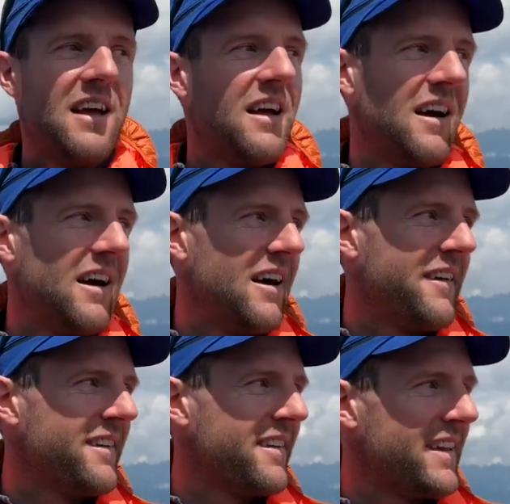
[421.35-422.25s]

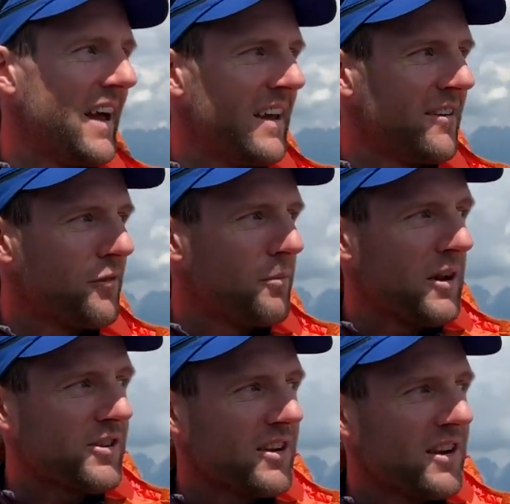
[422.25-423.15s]
And then
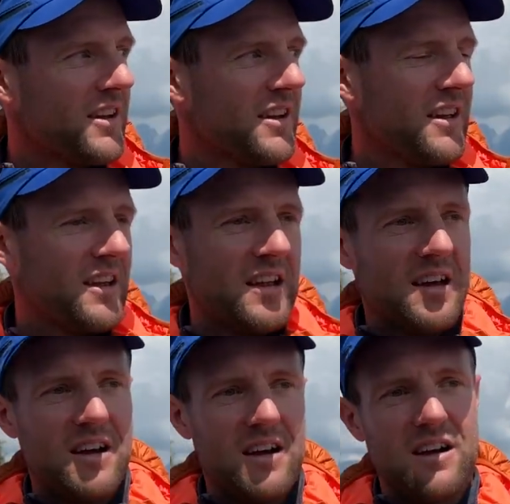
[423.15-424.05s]
especially
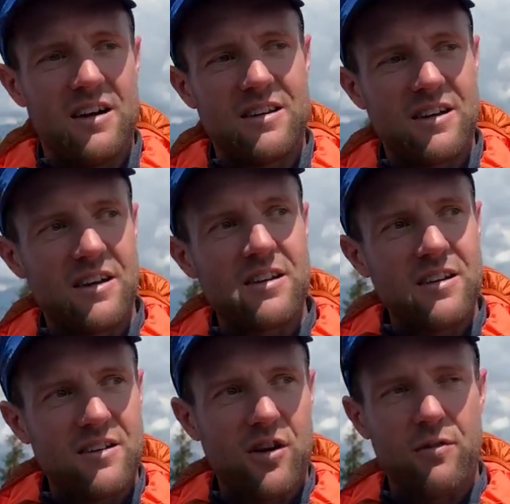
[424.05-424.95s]

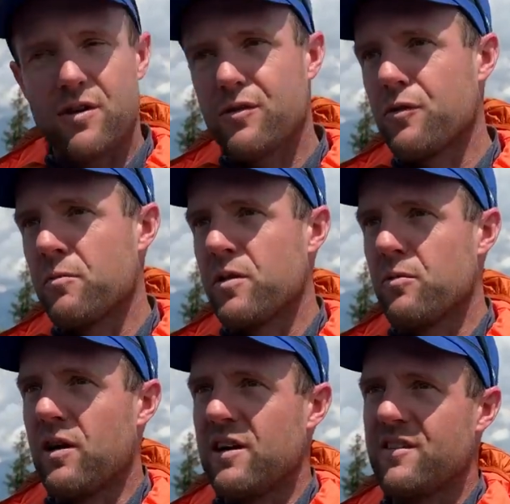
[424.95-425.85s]
the traverse from the
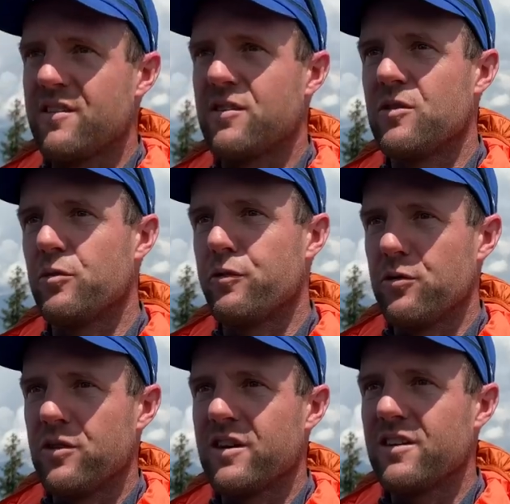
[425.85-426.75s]
Wallis to
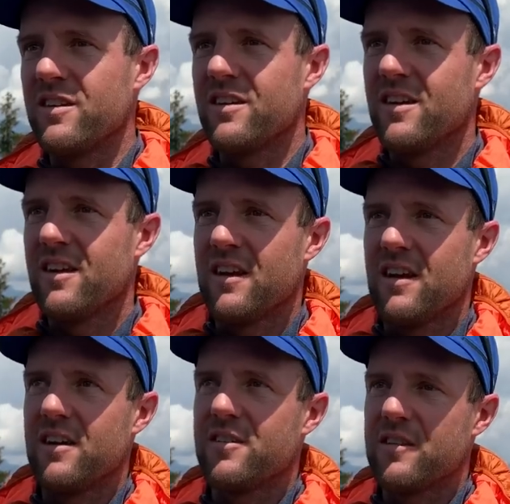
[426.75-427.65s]
Frutigen,
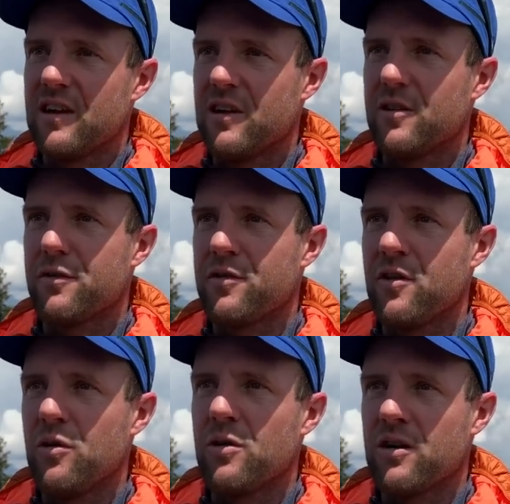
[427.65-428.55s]
it's still a lot of
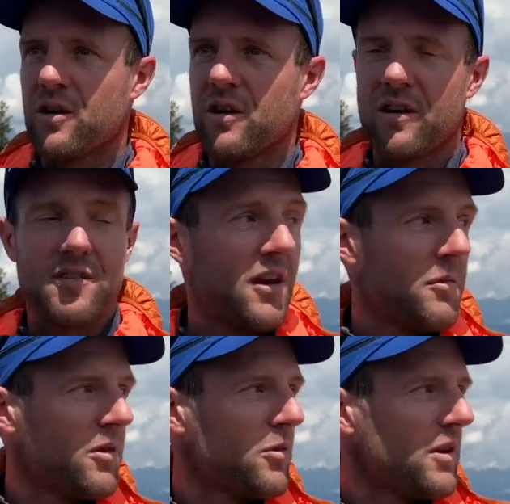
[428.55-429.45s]
snow.
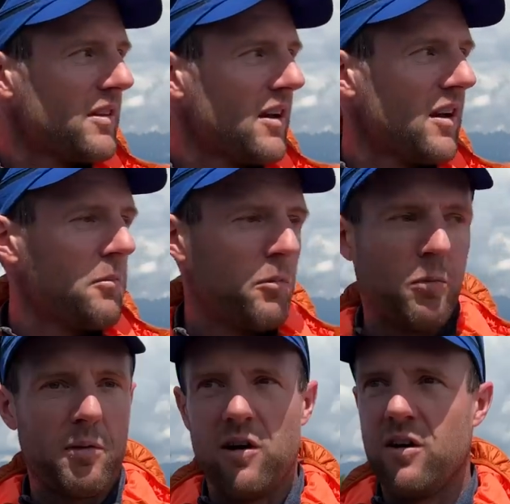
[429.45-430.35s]
Same is with
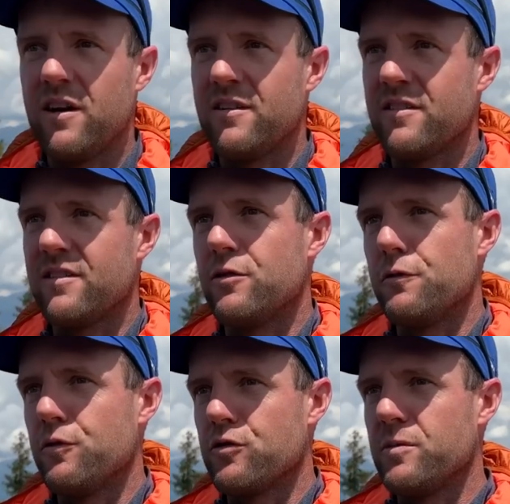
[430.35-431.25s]
Mont Blanc and
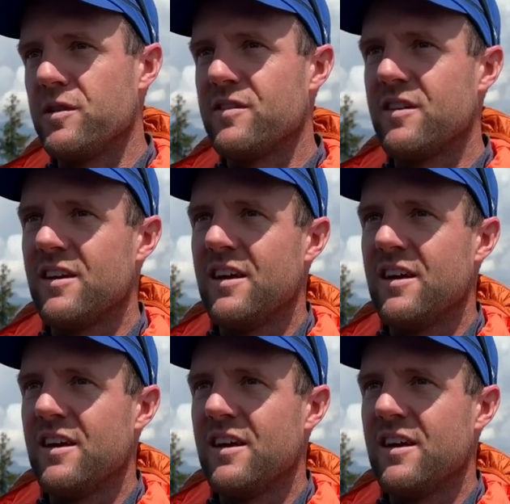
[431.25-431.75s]
Dufourspitze.